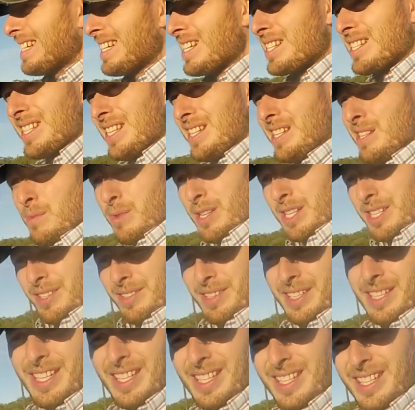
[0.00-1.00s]
it's getting
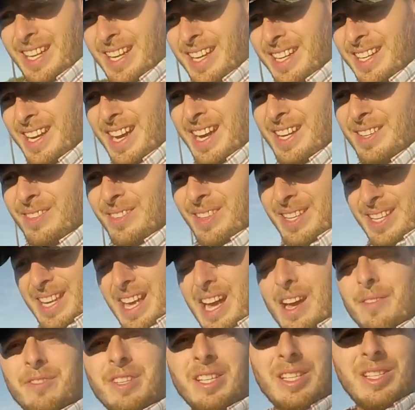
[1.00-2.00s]
winter again, and I don't like
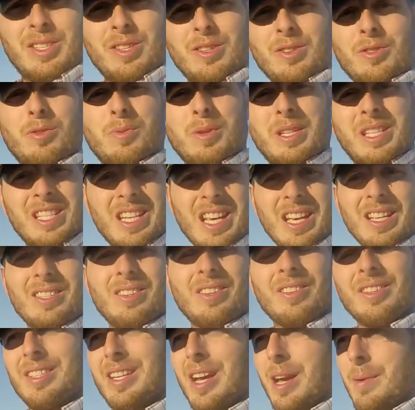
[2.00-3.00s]
having to switch tanks
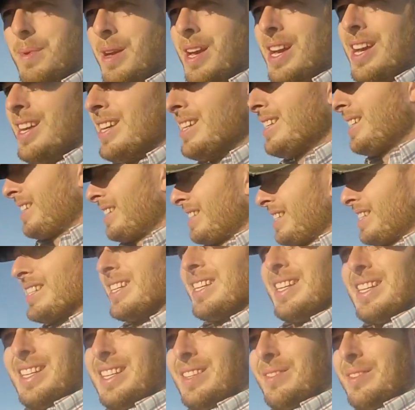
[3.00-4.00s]
all the time, because
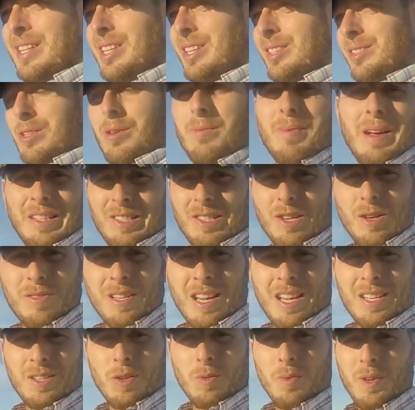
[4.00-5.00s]
we go through about 2
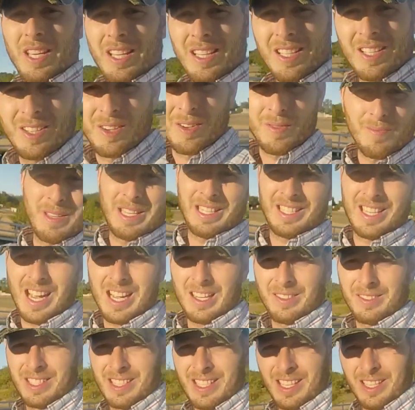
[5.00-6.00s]
tanks a week, so it means I
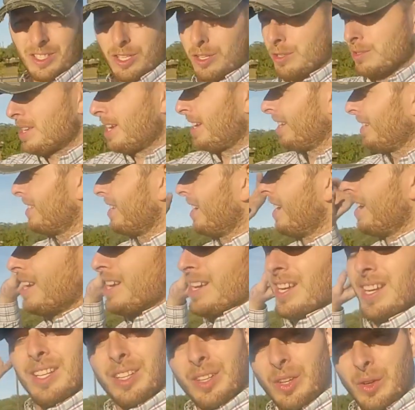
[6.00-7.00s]
have to take 2 tanks,
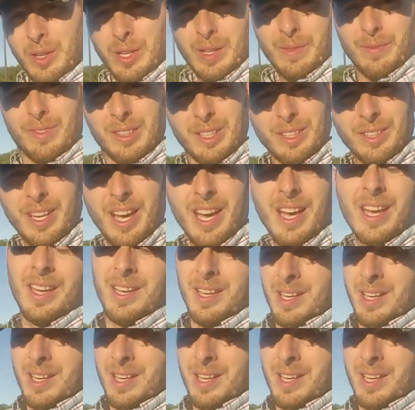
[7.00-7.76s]
go get them filled,